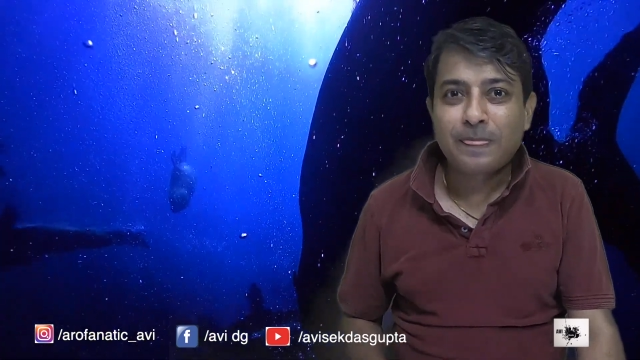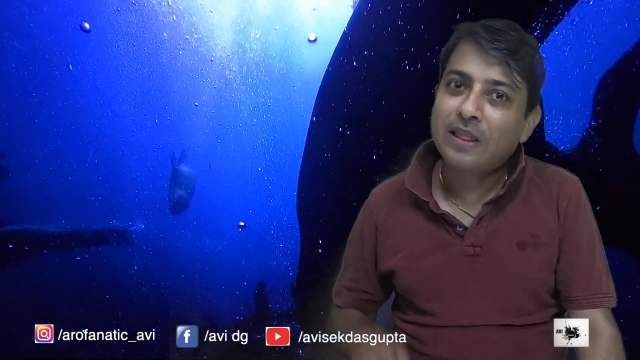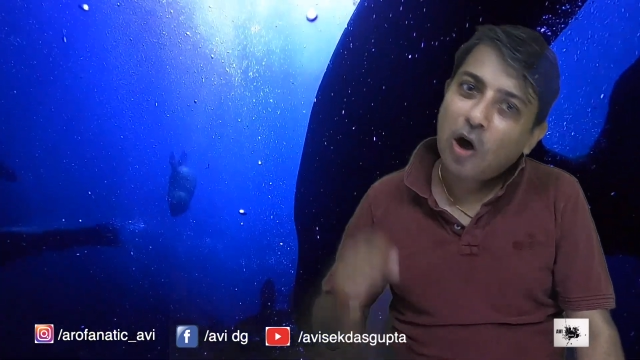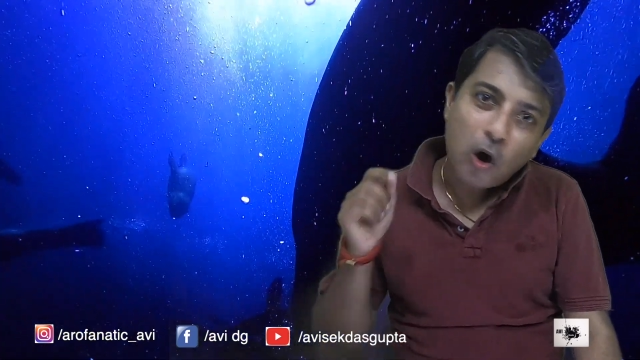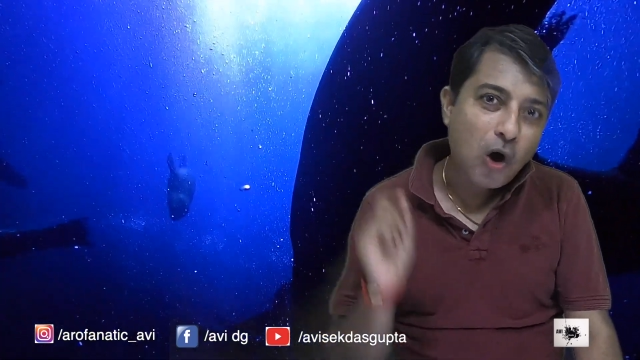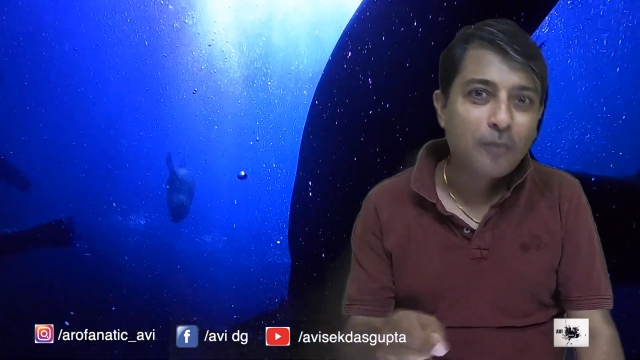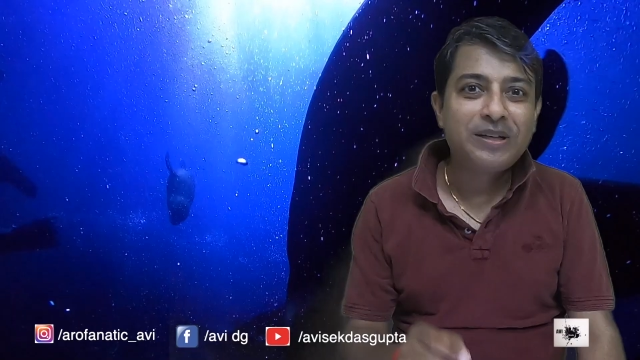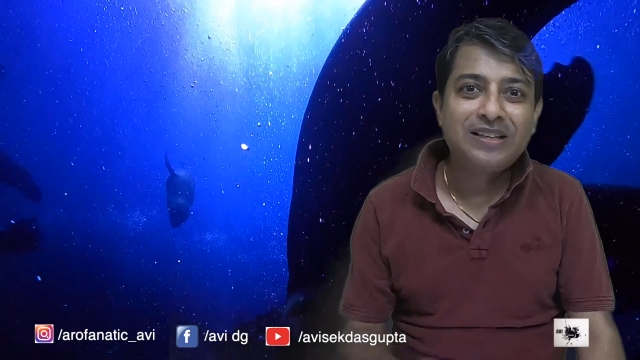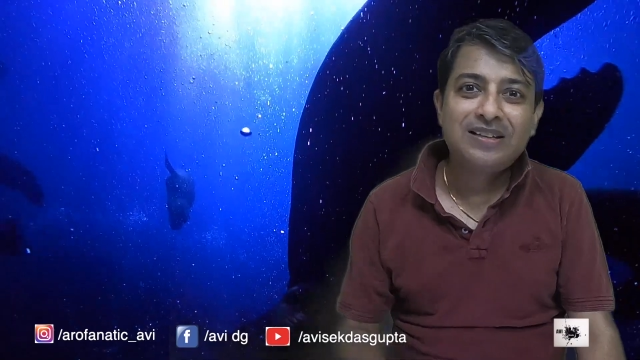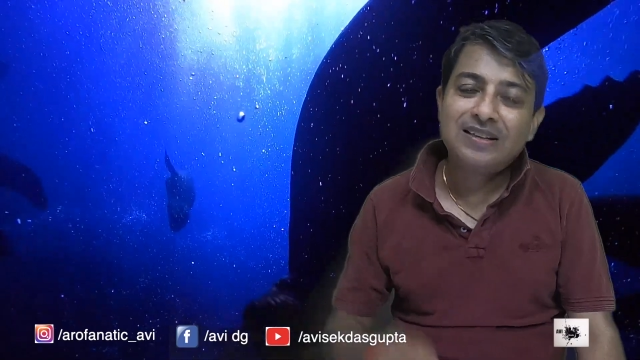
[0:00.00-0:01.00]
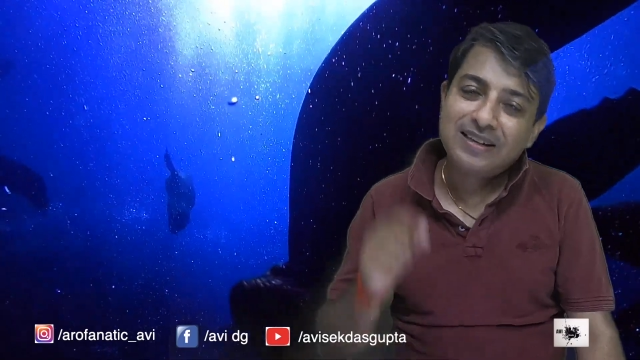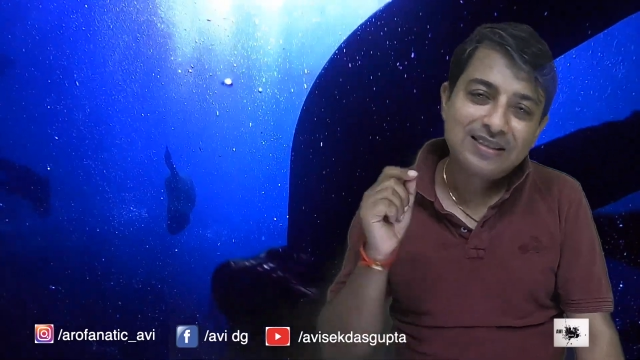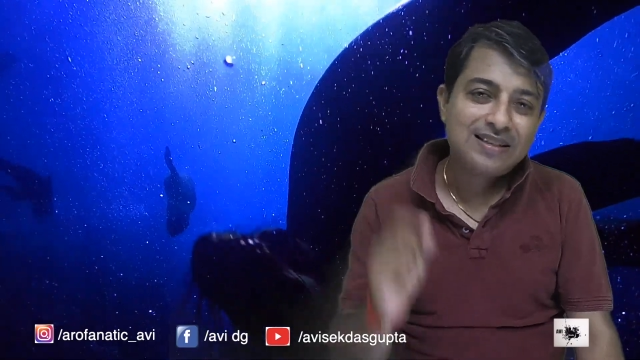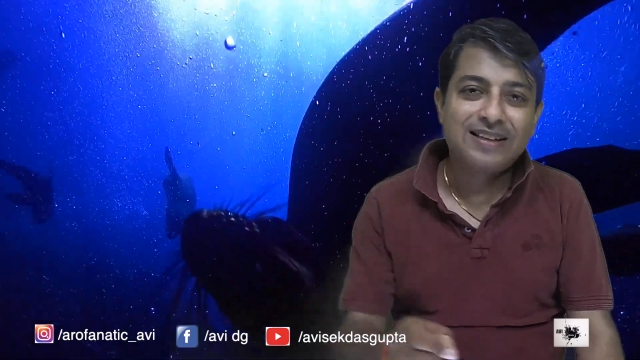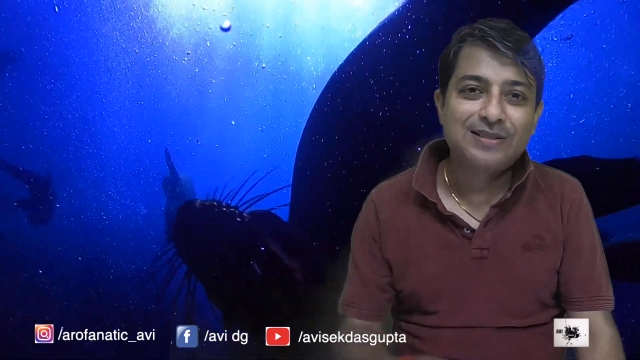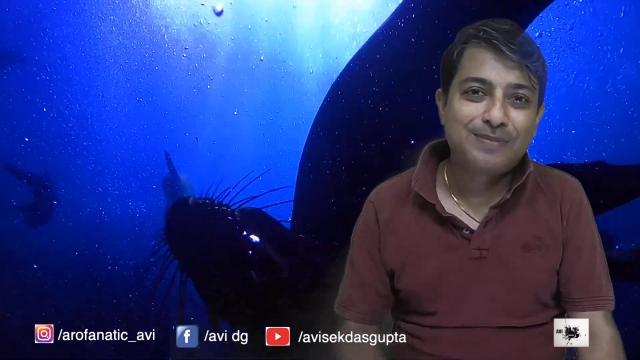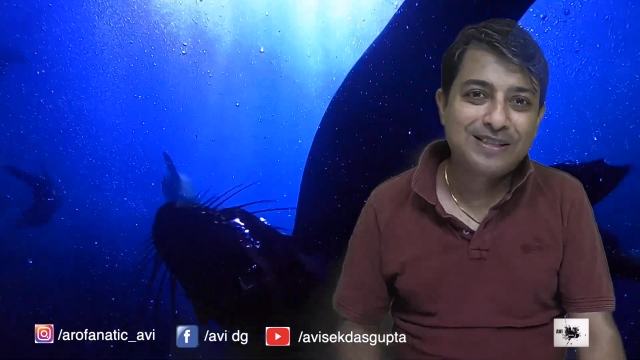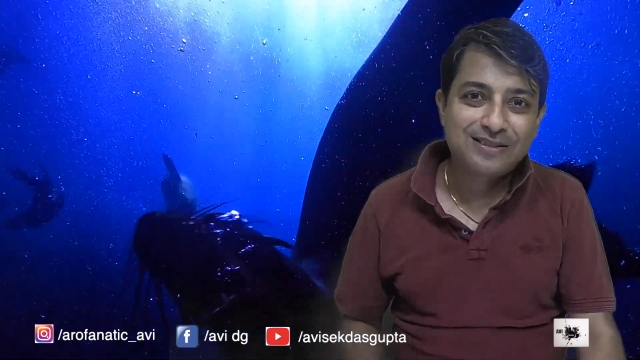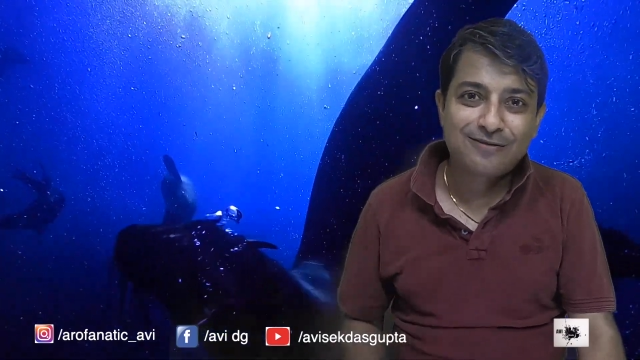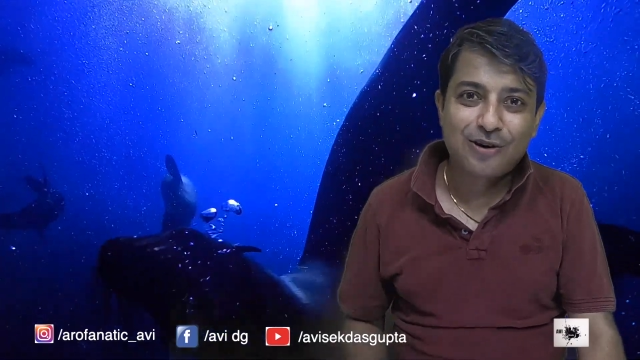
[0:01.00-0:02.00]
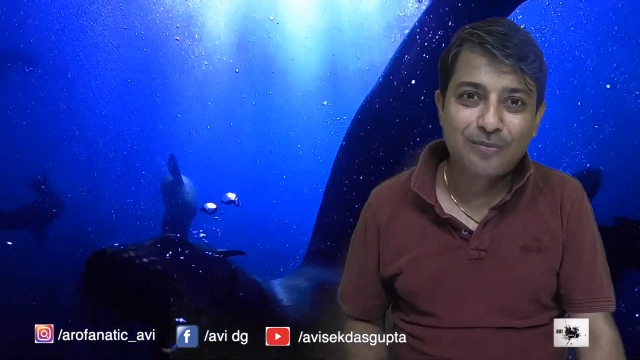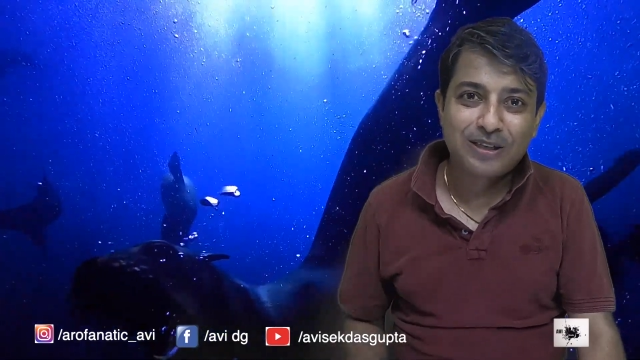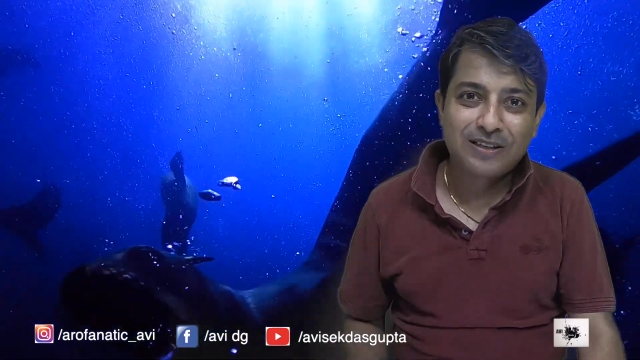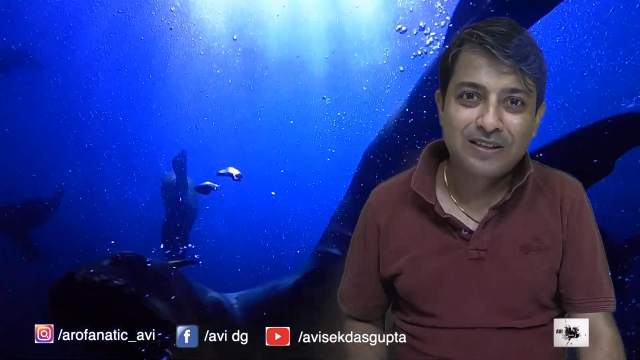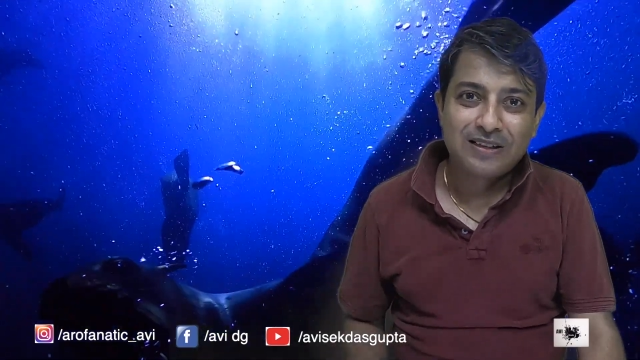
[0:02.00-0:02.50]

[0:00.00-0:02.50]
The hobby is an expensive hobby.